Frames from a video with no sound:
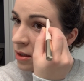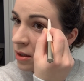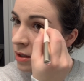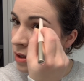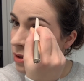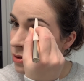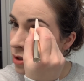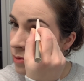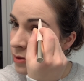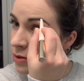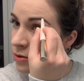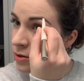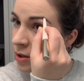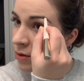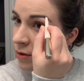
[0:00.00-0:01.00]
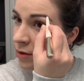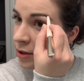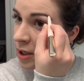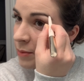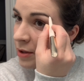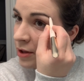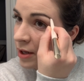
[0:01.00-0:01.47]
It's almost so
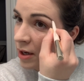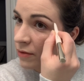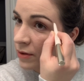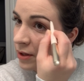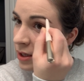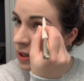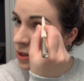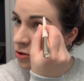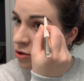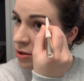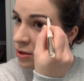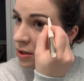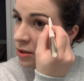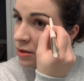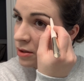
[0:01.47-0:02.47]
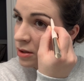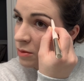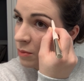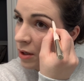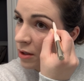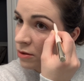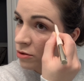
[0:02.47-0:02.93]
creamy that I feel like it's just gonna
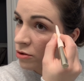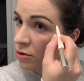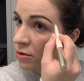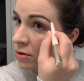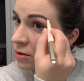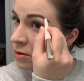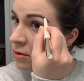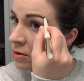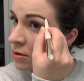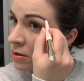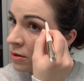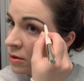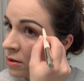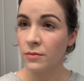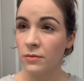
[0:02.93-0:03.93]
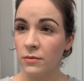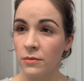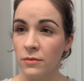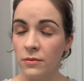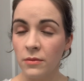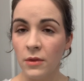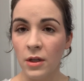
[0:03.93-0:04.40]
smudge.
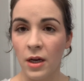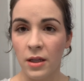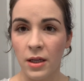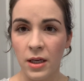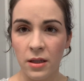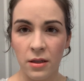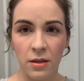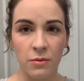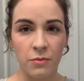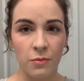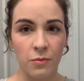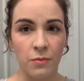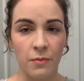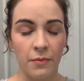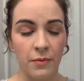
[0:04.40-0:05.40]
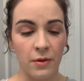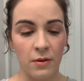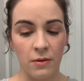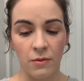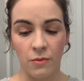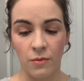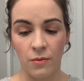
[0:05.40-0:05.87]
I like the
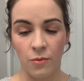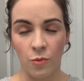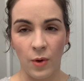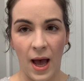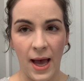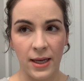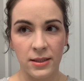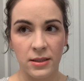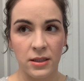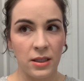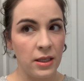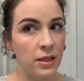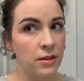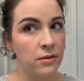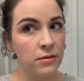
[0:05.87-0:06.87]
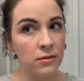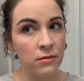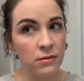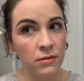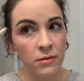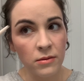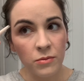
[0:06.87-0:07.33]
waxy,
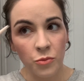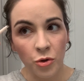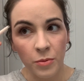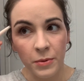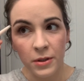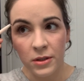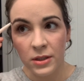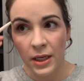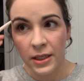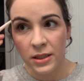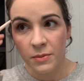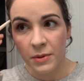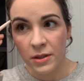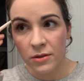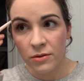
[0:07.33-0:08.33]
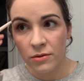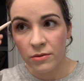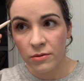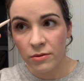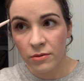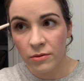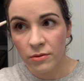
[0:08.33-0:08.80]
more precise
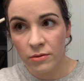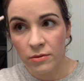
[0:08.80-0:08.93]
pencils.